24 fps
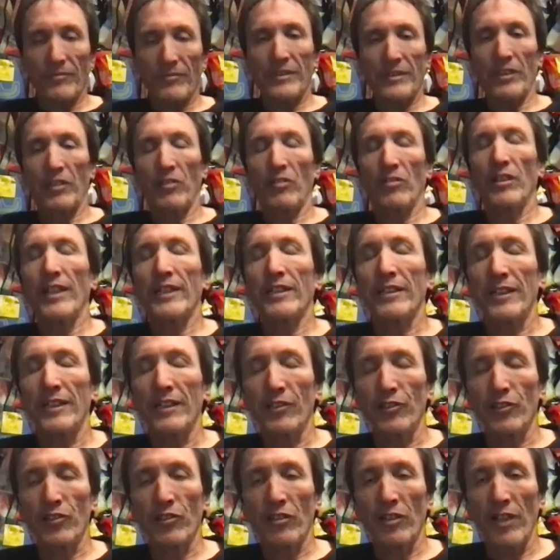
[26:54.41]
you know, like an
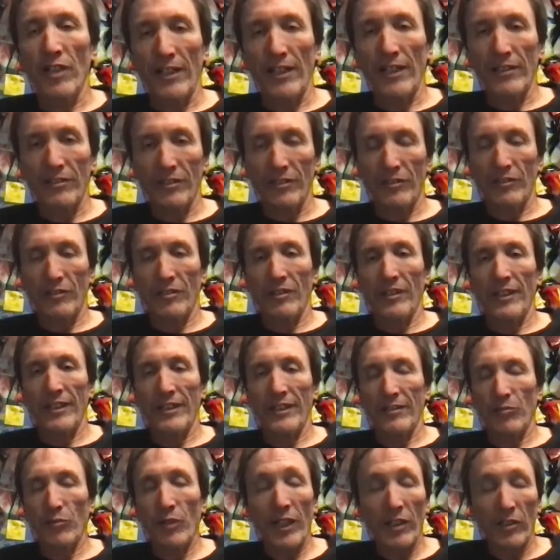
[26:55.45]
interscholastic, like
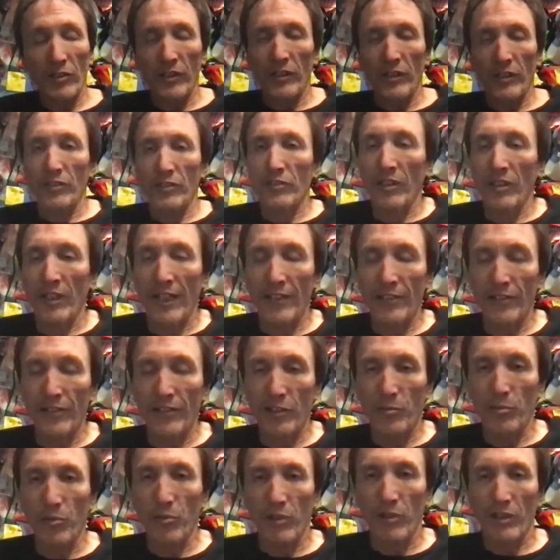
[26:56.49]
a regular interscholastic
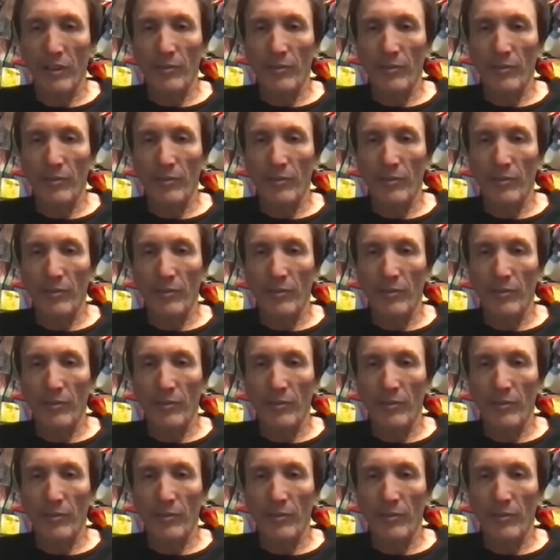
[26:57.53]
sport.